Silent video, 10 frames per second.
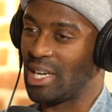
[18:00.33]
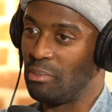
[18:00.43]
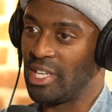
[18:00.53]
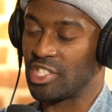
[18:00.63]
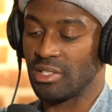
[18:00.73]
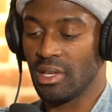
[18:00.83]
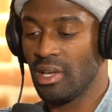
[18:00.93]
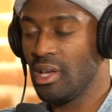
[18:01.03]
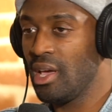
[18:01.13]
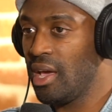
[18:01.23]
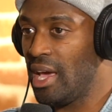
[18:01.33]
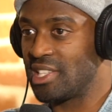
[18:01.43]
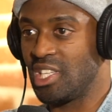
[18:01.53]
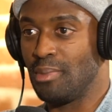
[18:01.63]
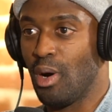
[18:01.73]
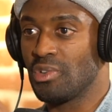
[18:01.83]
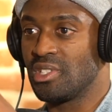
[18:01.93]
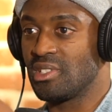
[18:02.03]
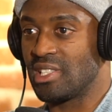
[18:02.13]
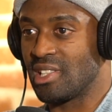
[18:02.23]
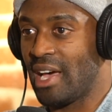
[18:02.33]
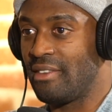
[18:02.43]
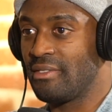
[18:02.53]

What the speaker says: It's like I mentioned. As the emotions, as